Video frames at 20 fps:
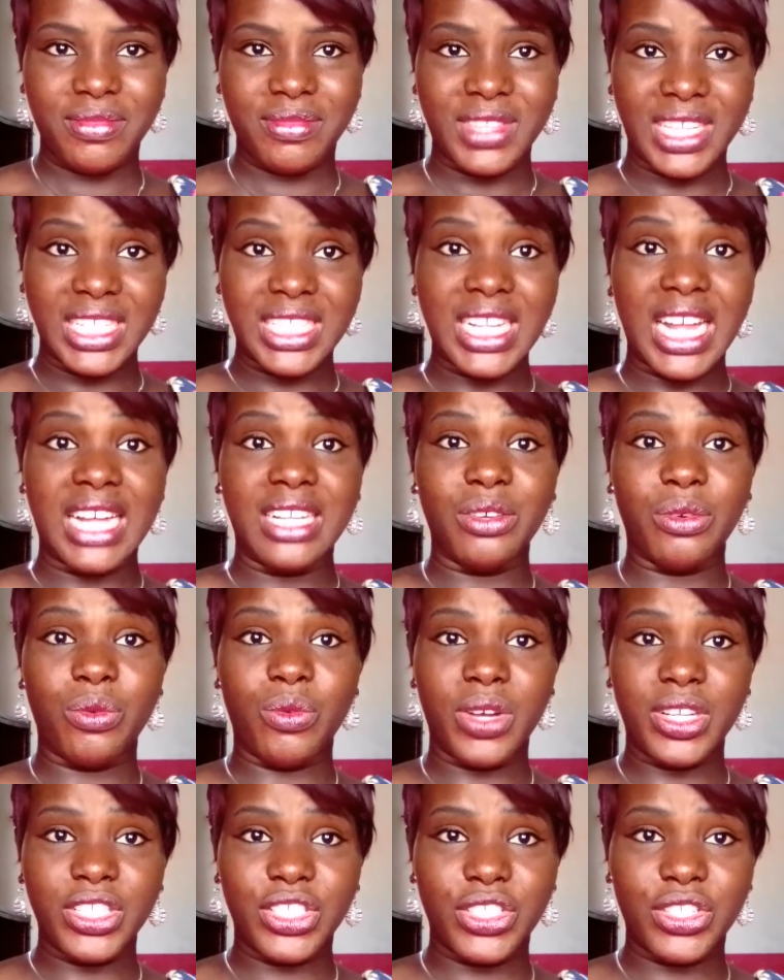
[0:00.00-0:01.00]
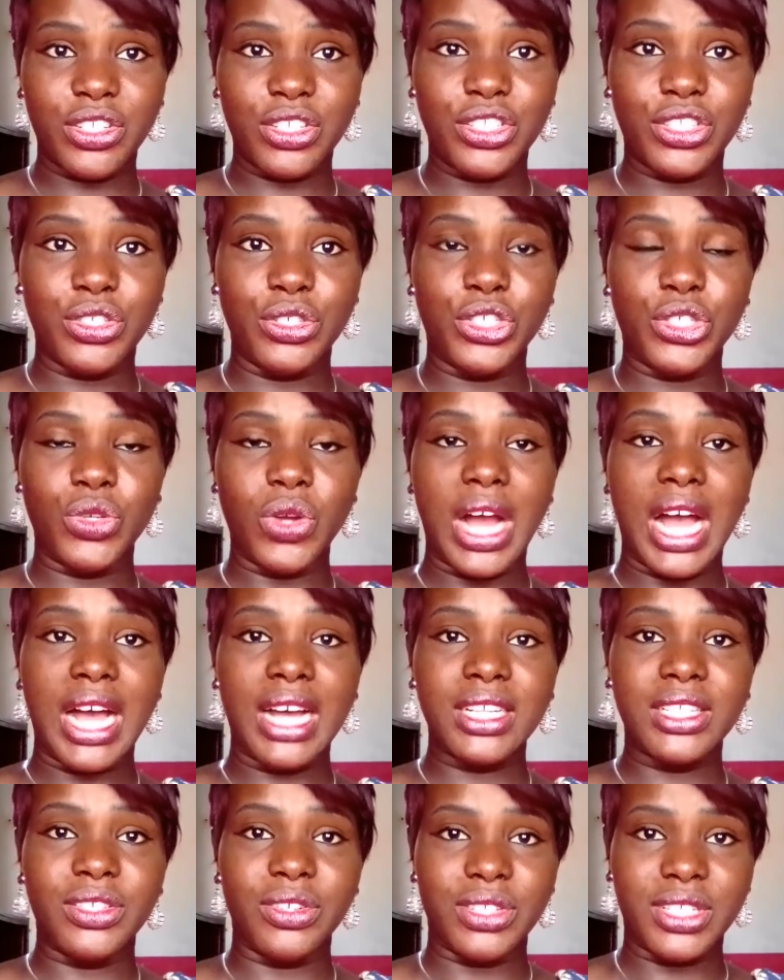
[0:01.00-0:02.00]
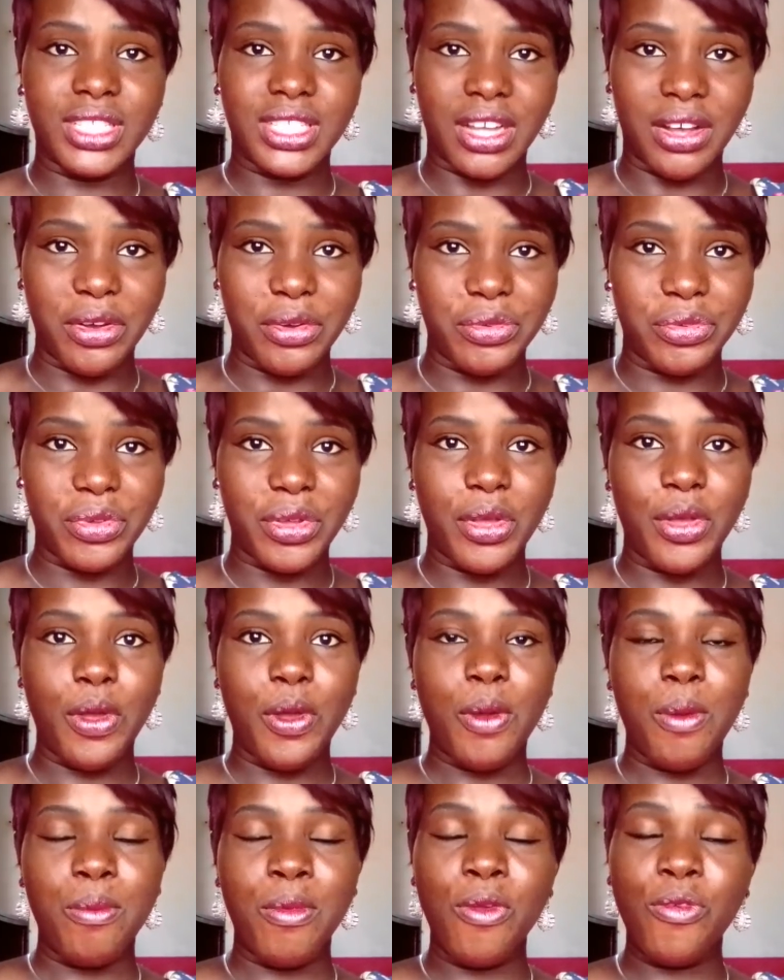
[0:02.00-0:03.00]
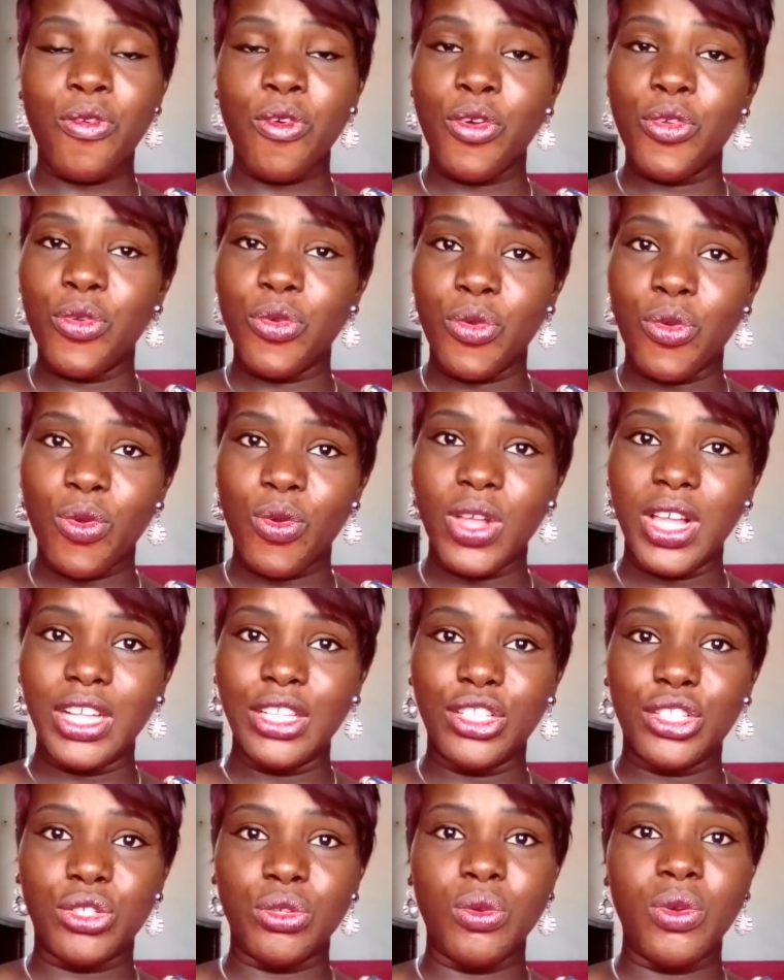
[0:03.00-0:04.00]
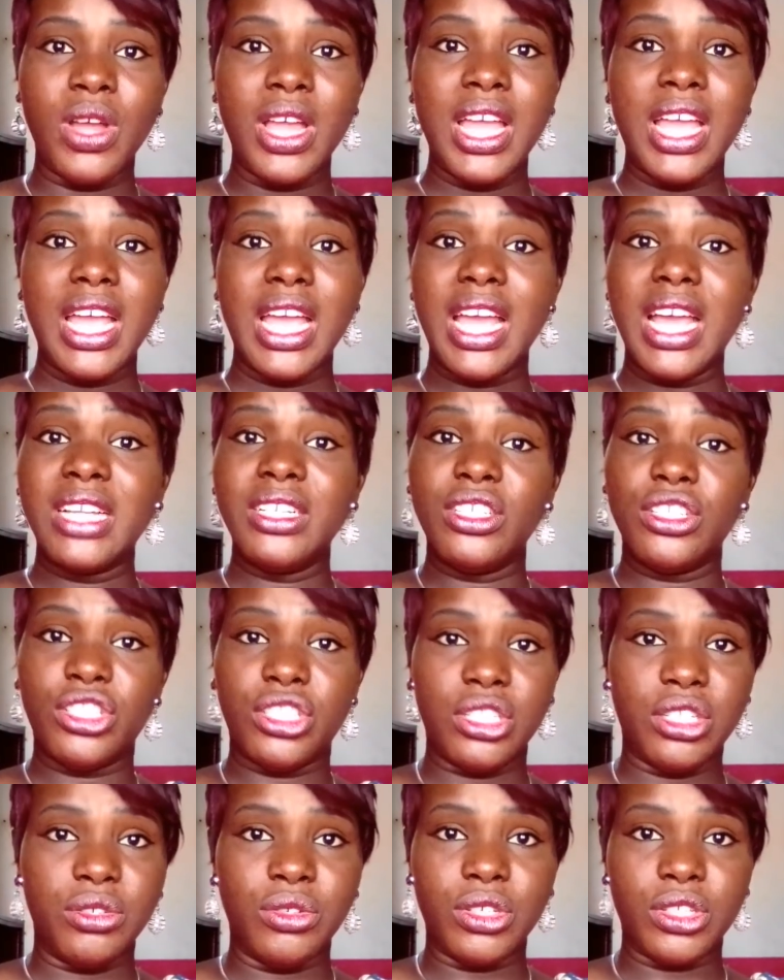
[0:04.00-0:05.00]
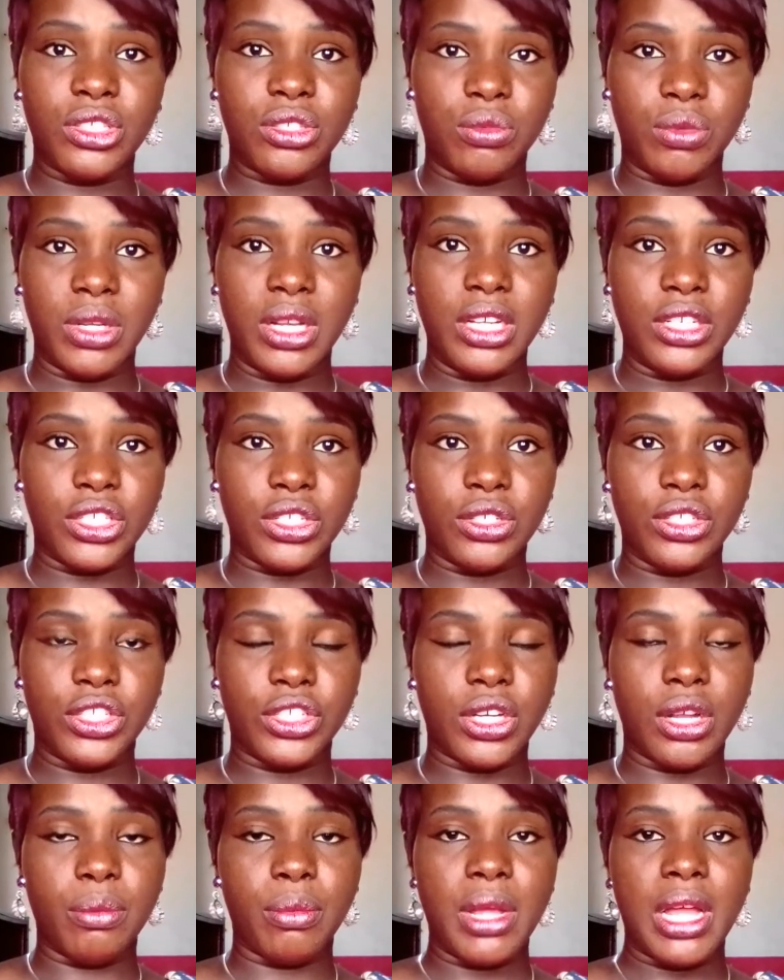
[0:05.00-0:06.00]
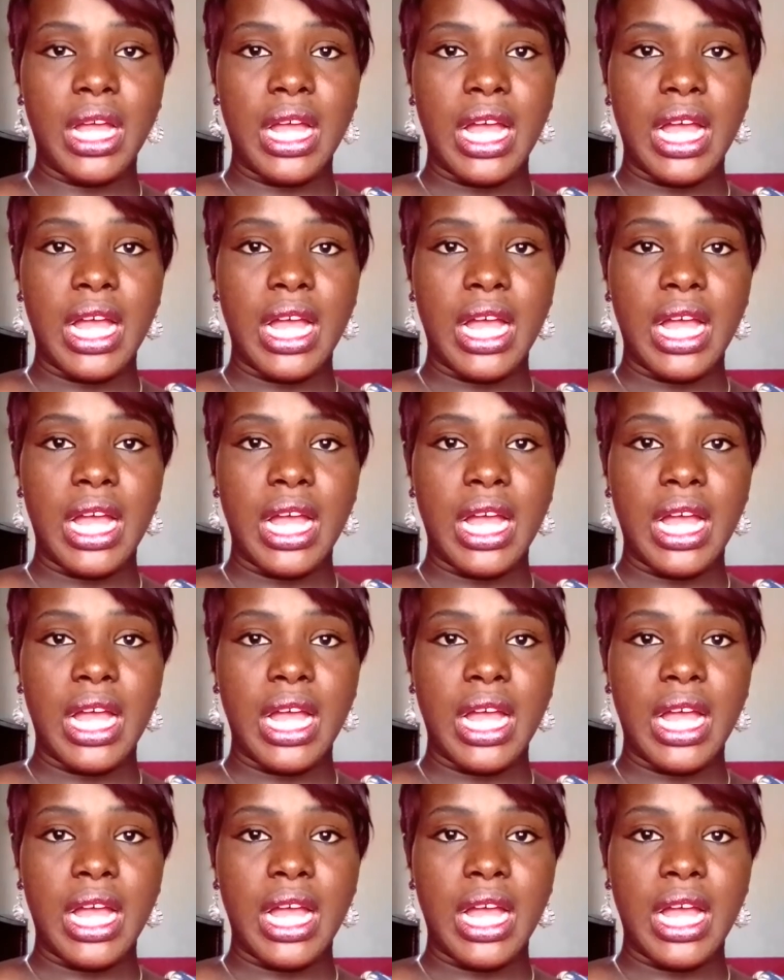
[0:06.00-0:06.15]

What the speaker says: These are the questions you should ask yourself before you go into any serious relationship.